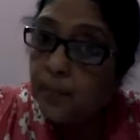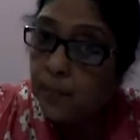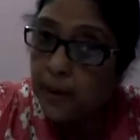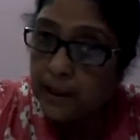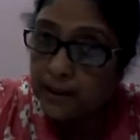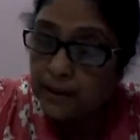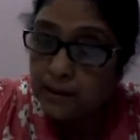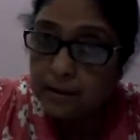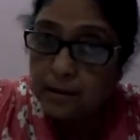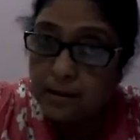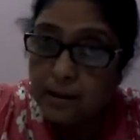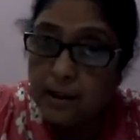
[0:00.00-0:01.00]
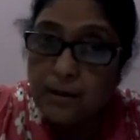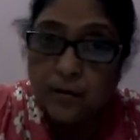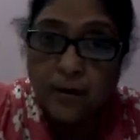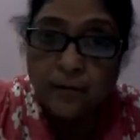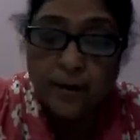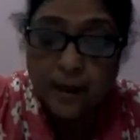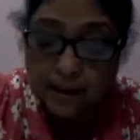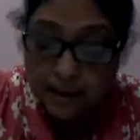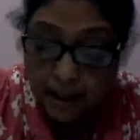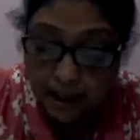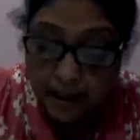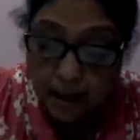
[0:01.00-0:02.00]
poet is referred as
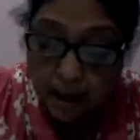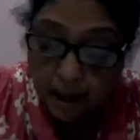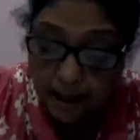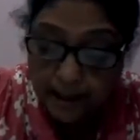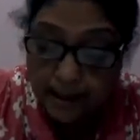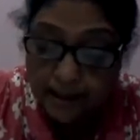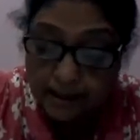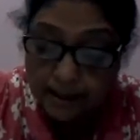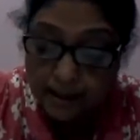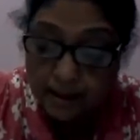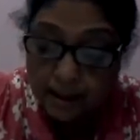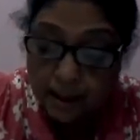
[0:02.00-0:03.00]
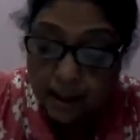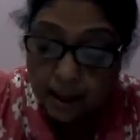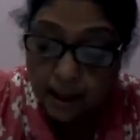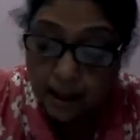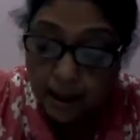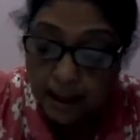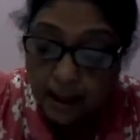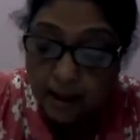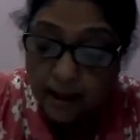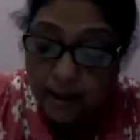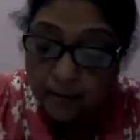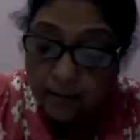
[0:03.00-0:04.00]
I guess,
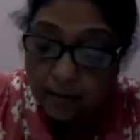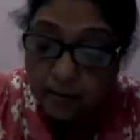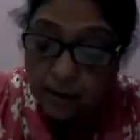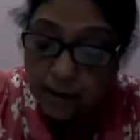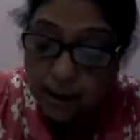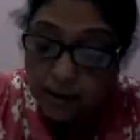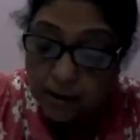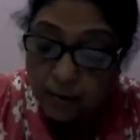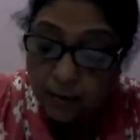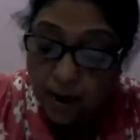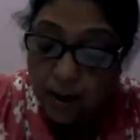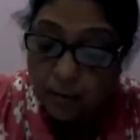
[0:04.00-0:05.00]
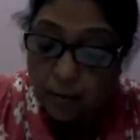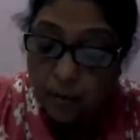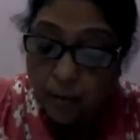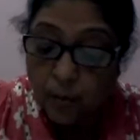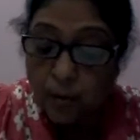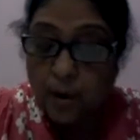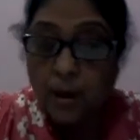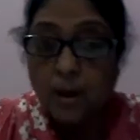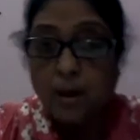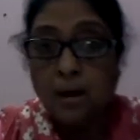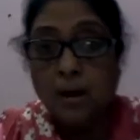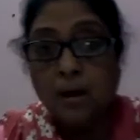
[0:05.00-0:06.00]
he'll give you just one more
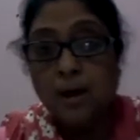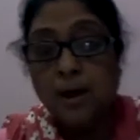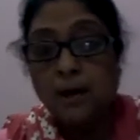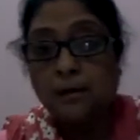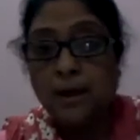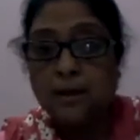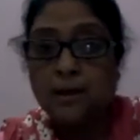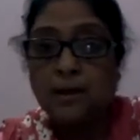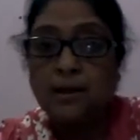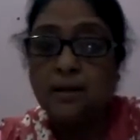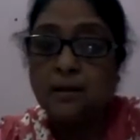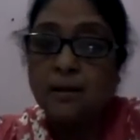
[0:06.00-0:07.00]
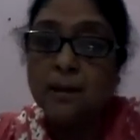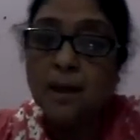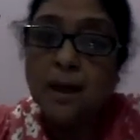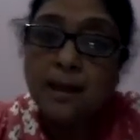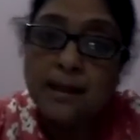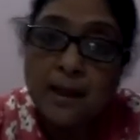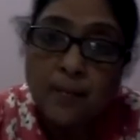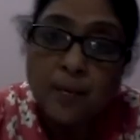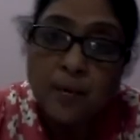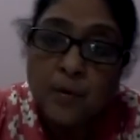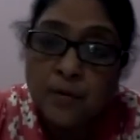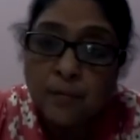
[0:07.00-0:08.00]
caress.
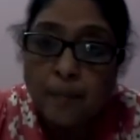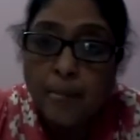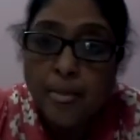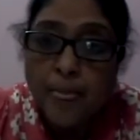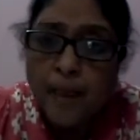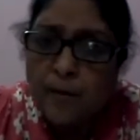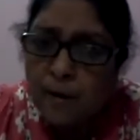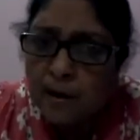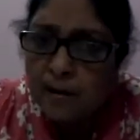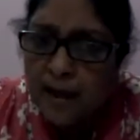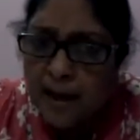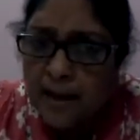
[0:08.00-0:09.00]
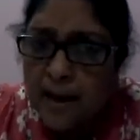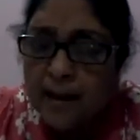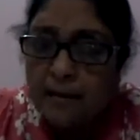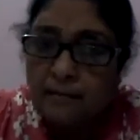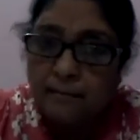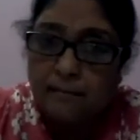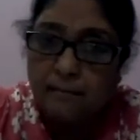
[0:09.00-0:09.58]
Suppose you are thinking,